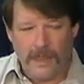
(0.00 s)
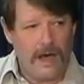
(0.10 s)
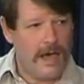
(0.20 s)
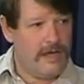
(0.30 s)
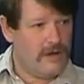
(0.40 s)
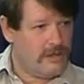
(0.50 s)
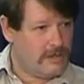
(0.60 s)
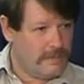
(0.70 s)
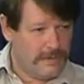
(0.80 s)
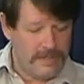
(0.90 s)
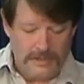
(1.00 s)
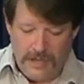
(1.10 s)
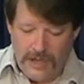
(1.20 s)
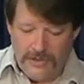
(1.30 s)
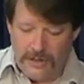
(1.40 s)
I hear that the police,
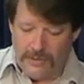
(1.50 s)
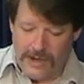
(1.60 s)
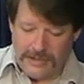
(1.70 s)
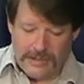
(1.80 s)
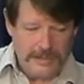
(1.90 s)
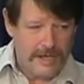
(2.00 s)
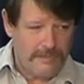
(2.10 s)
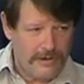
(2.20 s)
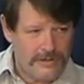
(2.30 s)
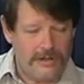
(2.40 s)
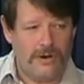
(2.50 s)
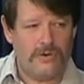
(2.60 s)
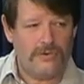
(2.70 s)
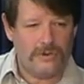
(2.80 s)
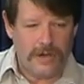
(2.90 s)
they'll arrest the same person
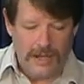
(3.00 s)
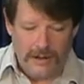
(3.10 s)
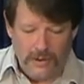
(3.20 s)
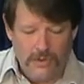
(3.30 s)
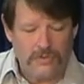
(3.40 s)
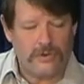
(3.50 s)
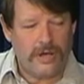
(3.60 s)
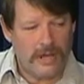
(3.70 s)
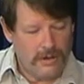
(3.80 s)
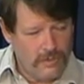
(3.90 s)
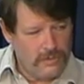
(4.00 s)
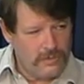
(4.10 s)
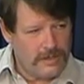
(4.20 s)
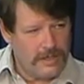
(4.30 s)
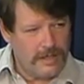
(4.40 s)
over and over and
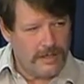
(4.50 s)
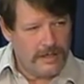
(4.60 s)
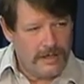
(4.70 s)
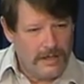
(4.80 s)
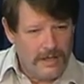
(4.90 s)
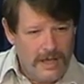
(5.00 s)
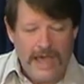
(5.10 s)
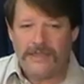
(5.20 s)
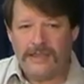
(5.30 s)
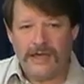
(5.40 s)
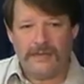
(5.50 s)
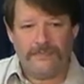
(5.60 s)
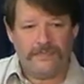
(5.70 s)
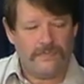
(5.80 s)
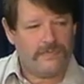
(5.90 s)
over again. And then they,
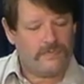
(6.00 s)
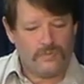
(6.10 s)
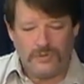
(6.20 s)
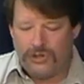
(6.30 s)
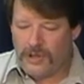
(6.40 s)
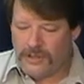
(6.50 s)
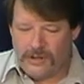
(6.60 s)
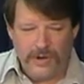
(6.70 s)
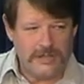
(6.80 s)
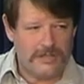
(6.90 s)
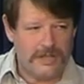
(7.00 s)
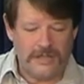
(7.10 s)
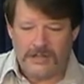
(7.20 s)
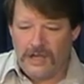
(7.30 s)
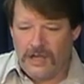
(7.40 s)
so the question
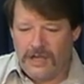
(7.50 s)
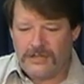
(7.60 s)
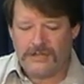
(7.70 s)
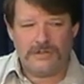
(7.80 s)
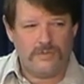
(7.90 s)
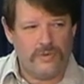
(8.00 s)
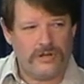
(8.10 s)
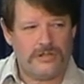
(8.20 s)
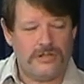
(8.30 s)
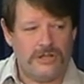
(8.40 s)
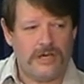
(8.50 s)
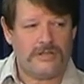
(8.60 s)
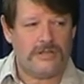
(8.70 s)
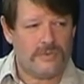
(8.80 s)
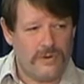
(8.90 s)
is where's the
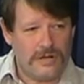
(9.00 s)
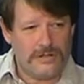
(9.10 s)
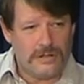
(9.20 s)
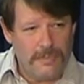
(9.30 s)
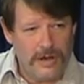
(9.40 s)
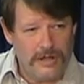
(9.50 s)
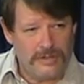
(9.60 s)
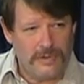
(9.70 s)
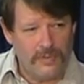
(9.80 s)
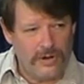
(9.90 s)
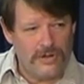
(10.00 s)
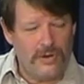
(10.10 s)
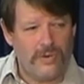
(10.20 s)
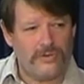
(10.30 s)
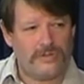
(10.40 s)
justice? Where's the punishment? Where do you
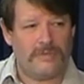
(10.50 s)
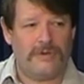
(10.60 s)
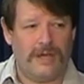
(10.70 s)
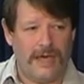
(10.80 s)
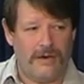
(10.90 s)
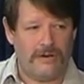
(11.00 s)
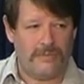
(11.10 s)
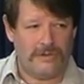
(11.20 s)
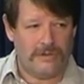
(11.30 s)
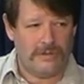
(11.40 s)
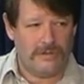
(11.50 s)
hold someone accountable?